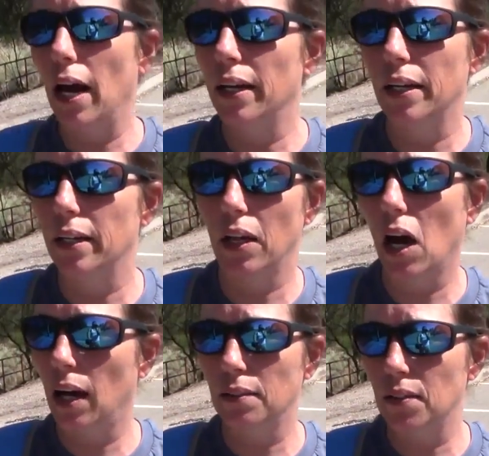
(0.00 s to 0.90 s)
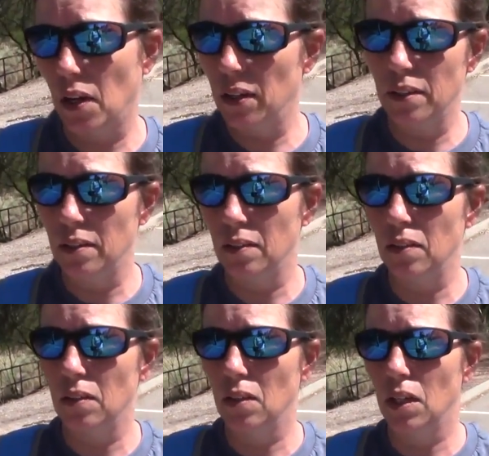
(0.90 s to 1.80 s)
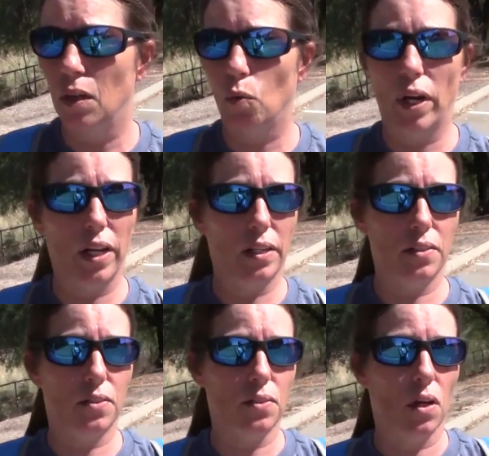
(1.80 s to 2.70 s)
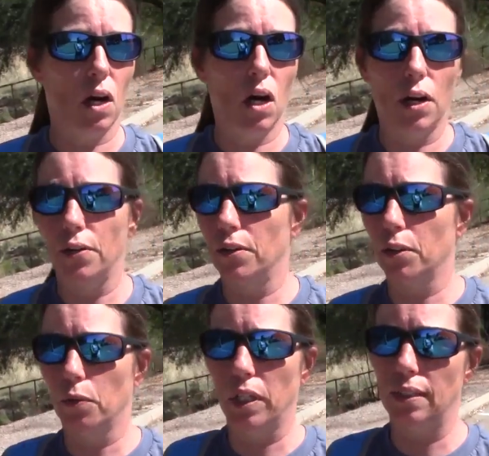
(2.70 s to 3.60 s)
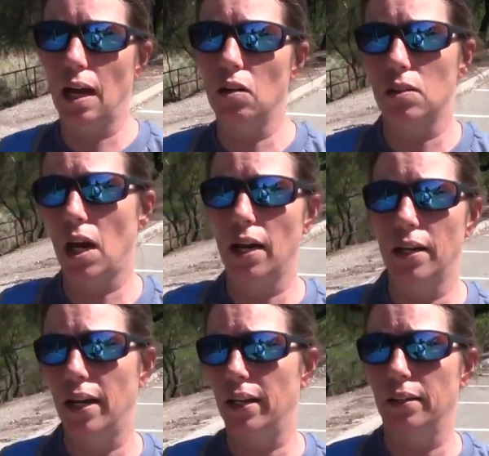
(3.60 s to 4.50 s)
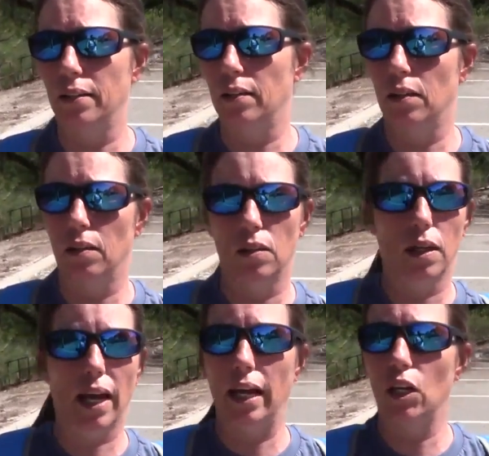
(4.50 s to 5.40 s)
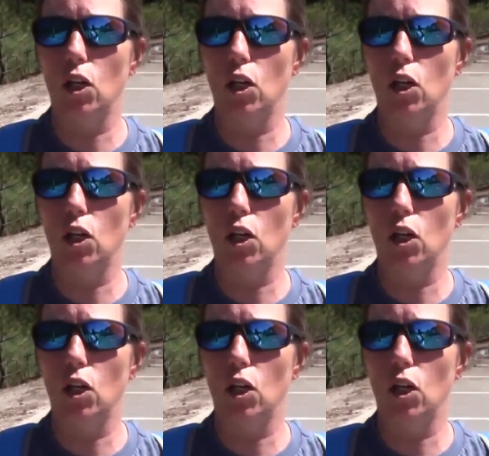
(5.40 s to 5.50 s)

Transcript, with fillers: hike in the hot sun when it's 100 degrees outside at 8